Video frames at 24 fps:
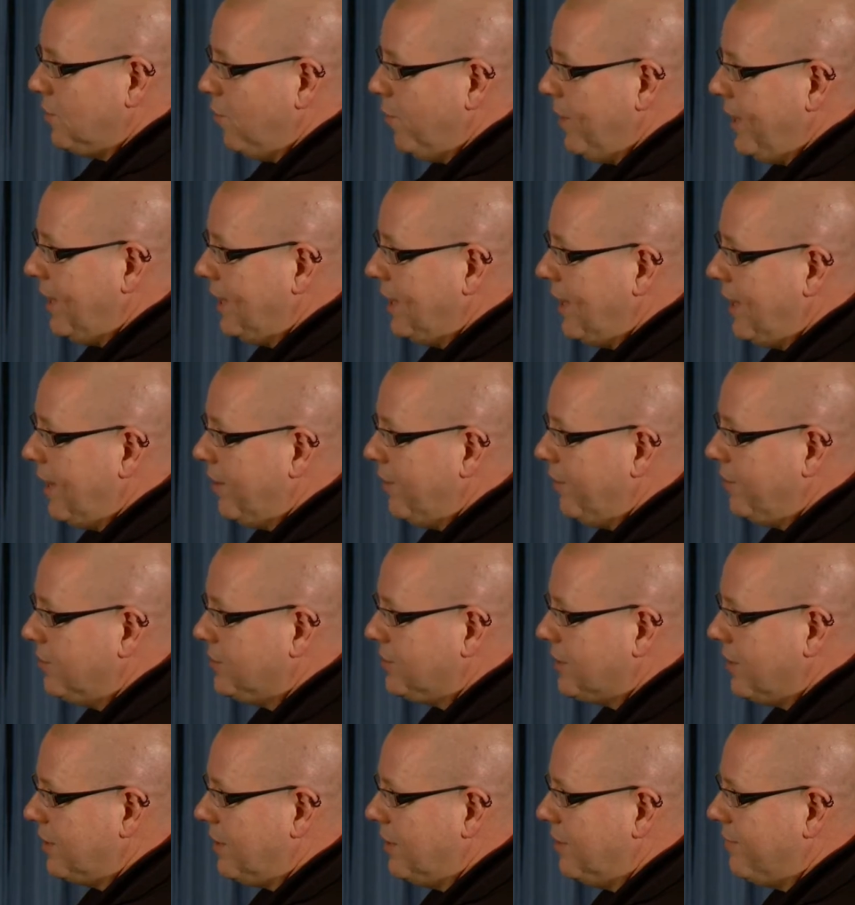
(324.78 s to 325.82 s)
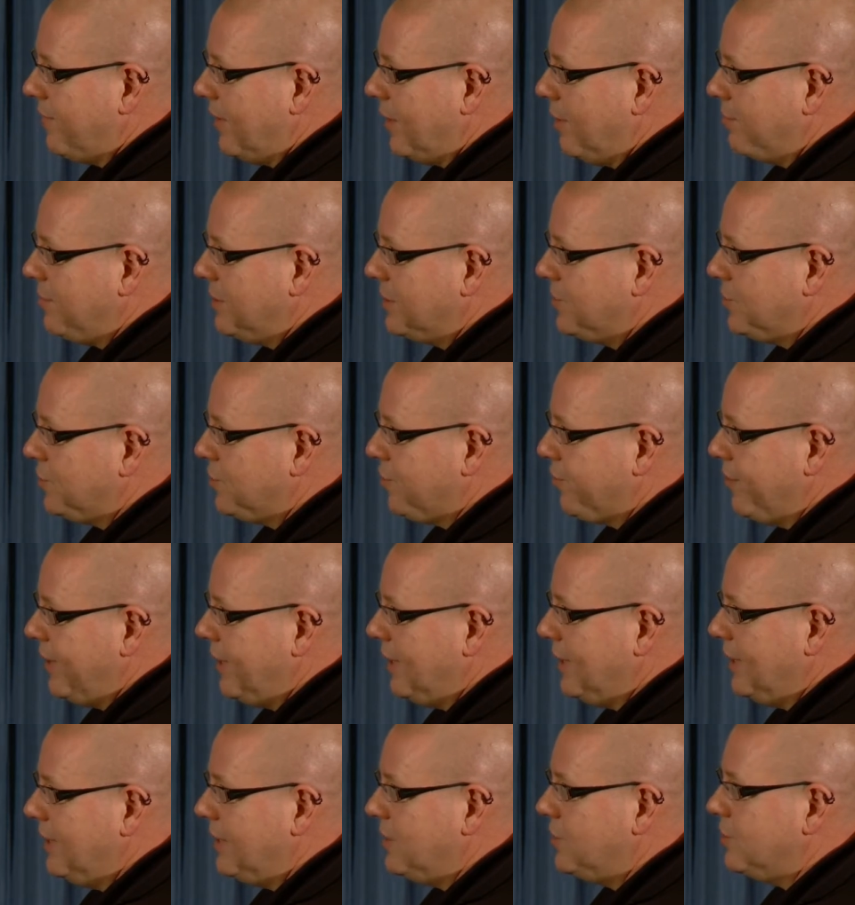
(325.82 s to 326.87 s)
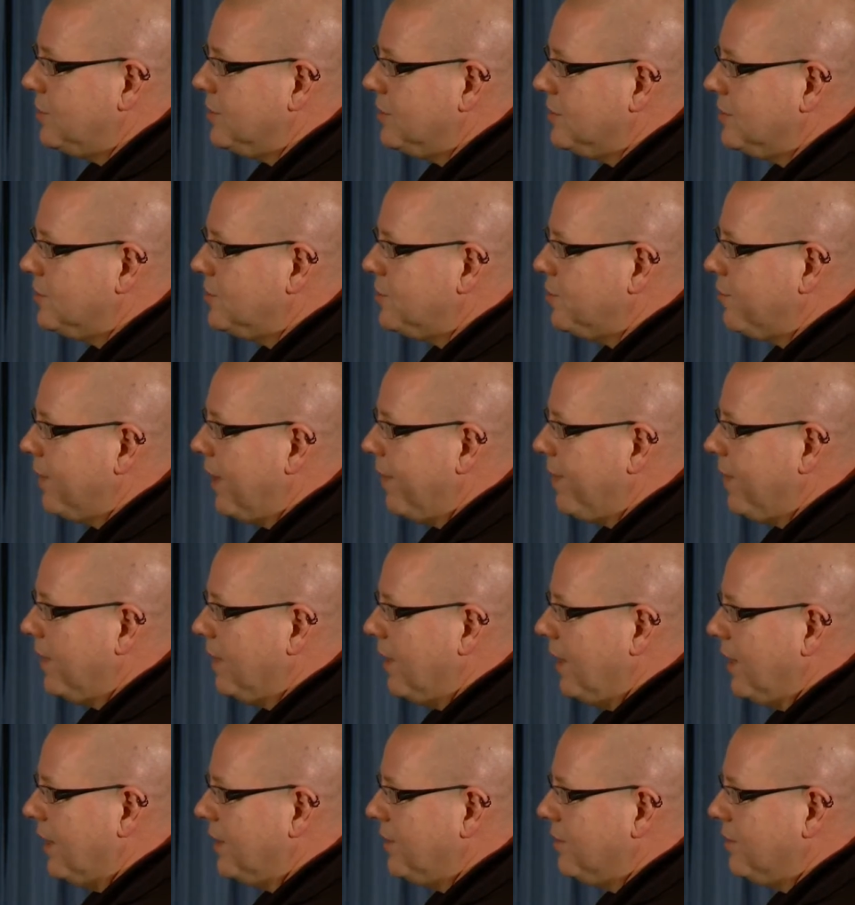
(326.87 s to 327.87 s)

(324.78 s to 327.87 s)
a week later, you start to develop discrete lesions throughout the lung.